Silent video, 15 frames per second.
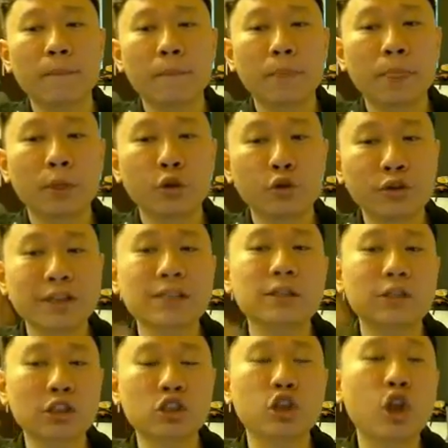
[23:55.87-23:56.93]
you just
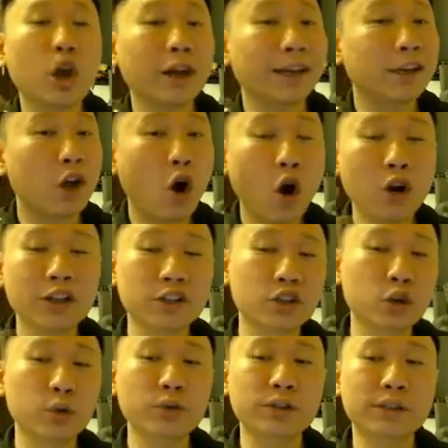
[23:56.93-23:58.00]
slot in all the
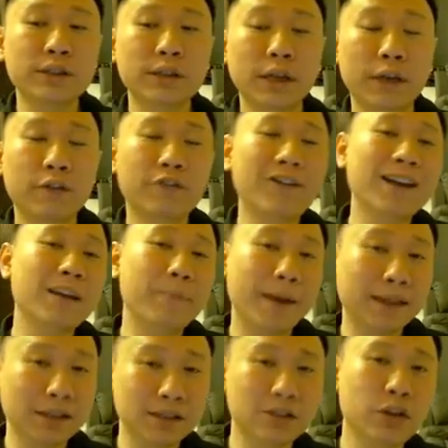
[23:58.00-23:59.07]
stones. If you find the
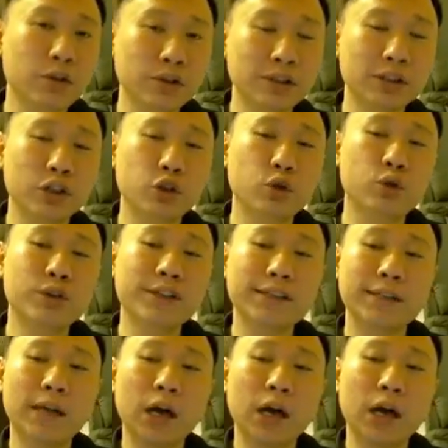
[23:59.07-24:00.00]
better stones, you just